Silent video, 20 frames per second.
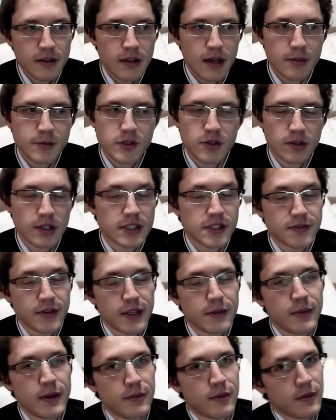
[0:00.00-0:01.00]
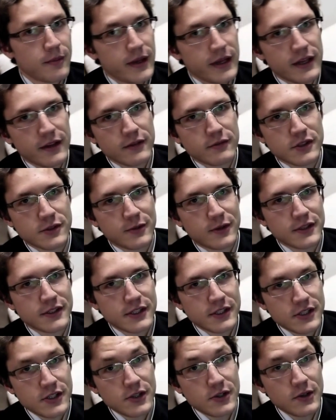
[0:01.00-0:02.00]
I'm sure lots of other people are making
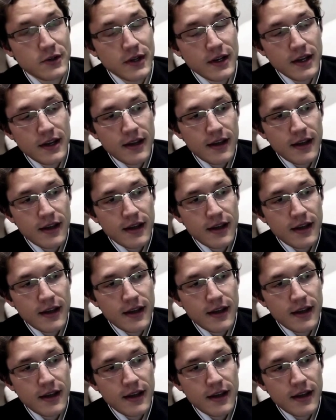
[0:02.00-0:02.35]
responses too,